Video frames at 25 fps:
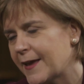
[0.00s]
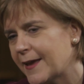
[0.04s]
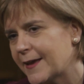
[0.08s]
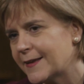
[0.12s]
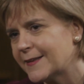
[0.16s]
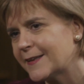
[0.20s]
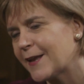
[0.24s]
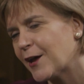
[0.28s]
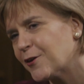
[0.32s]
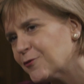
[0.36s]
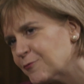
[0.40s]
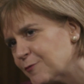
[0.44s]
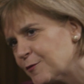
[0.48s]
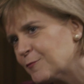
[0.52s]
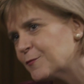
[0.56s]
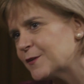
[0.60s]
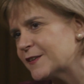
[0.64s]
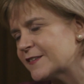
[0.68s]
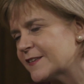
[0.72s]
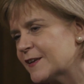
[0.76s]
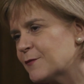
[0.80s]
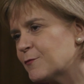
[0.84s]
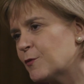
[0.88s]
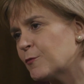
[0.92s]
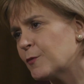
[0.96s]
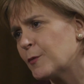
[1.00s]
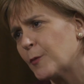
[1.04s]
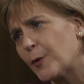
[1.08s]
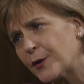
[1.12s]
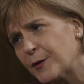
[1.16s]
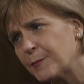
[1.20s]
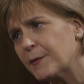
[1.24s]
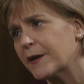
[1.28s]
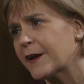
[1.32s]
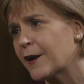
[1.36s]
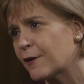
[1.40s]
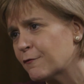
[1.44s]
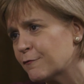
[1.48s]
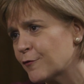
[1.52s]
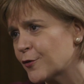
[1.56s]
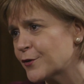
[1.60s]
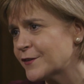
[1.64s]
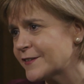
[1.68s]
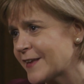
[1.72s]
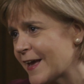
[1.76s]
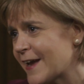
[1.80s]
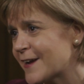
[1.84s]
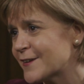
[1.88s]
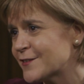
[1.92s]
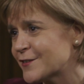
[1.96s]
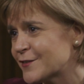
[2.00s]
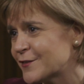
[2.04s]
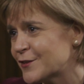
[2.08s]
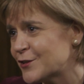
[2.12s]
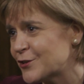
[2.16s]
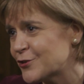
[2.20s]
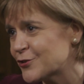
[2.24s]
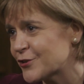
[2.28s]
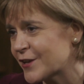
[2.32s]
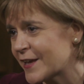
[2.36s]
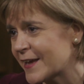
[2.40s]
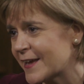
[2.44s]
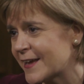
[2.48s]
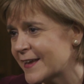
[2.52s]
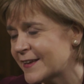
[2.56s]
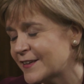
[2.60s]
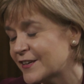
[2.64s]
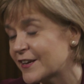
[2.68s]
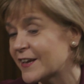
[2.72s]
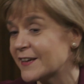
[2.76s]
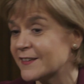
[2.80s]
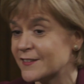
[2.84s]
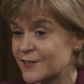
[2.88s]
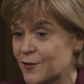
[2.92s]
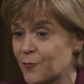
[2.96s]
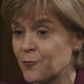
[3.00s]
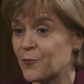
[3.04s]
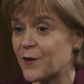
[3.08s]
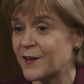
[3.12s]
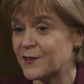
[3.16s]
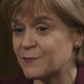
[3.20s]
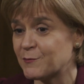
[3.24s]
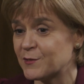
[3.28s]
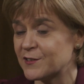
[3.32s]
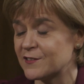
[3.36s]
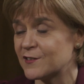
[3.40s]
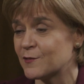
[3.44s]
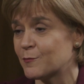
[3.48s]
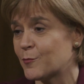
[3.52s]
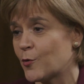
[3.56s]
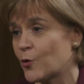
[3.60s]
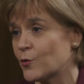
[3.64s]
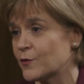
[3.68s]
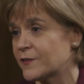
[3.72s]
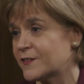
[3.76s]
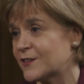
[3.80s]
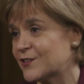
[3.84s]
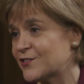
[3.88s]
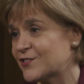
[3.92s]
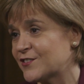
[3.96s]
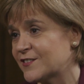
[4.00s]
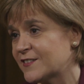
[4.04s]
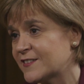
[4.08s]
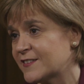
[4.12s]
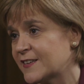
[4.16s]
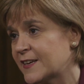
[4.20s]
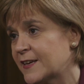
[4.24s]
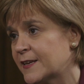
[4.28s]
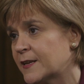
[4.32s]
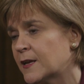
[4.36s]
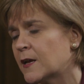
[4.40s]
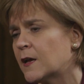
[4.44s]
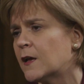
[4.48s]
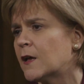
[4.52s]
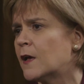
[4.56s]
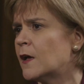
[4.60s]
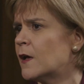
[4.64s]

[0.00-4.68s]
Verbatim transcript: And now, when we say, well, we want to make our voice heard in the UK, you get some Westminster politicians saying,